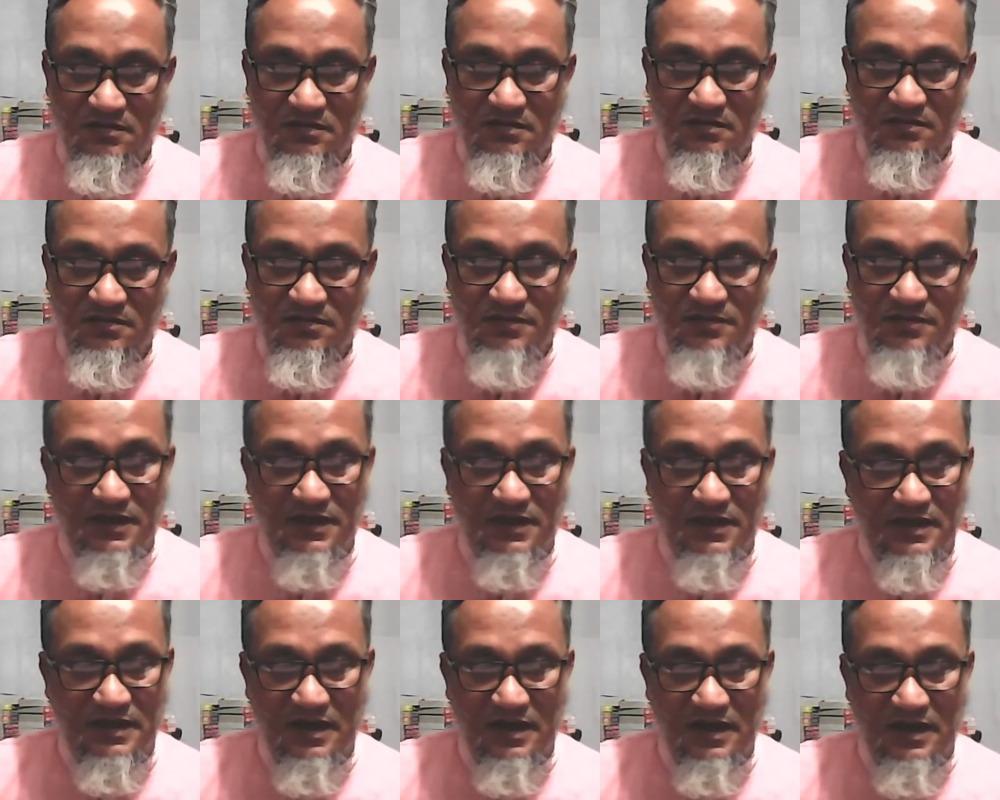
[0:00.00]
be
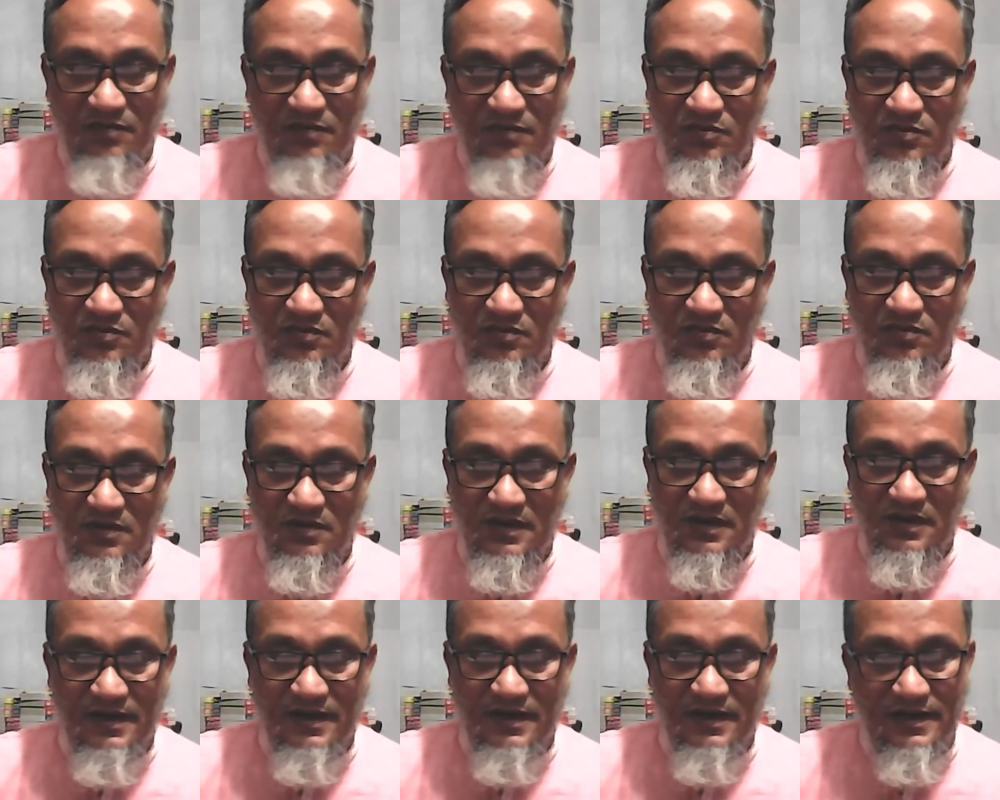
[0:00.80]
careful
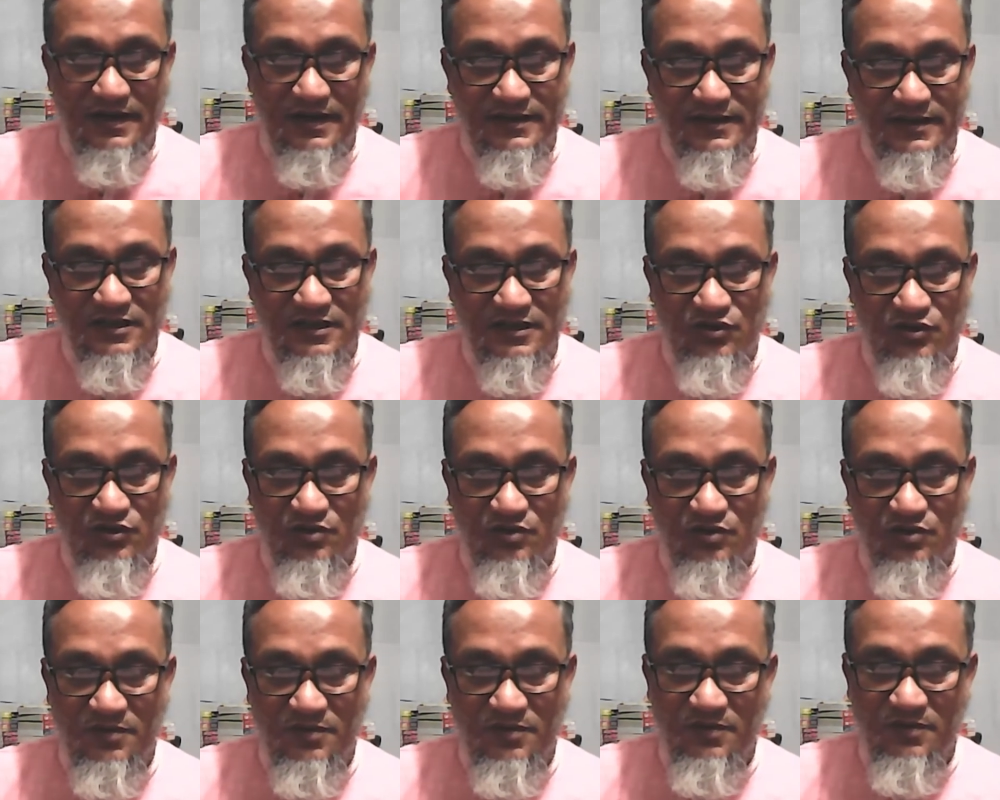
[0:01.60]
and listen to
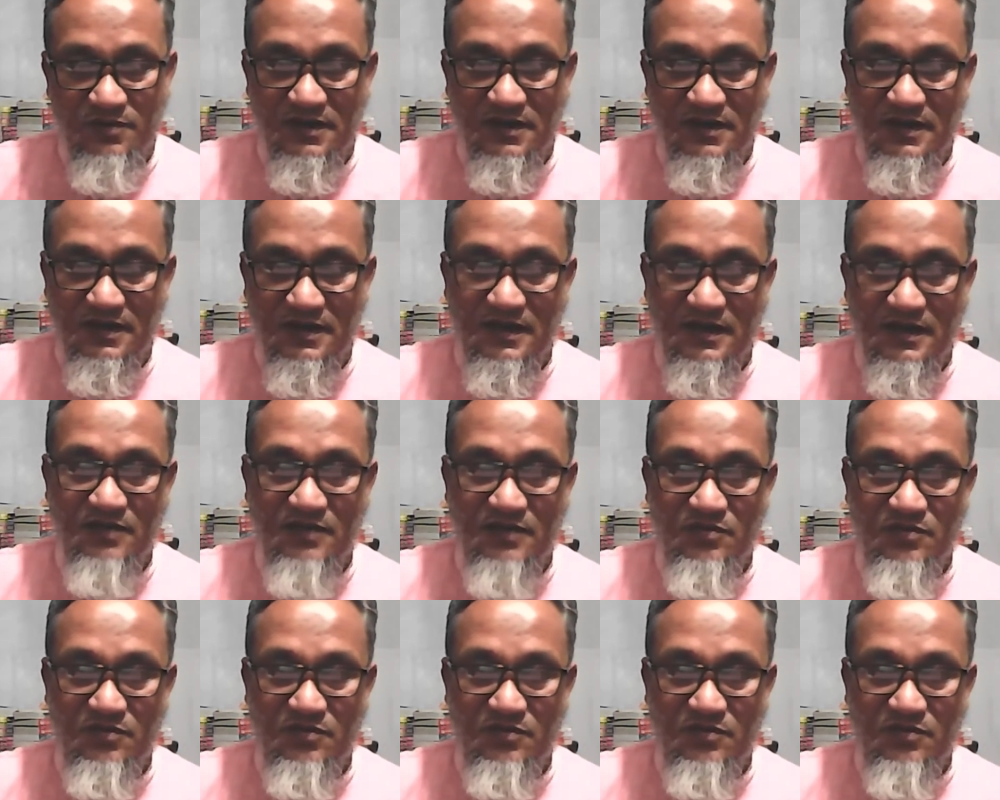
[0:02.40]
me very carefully.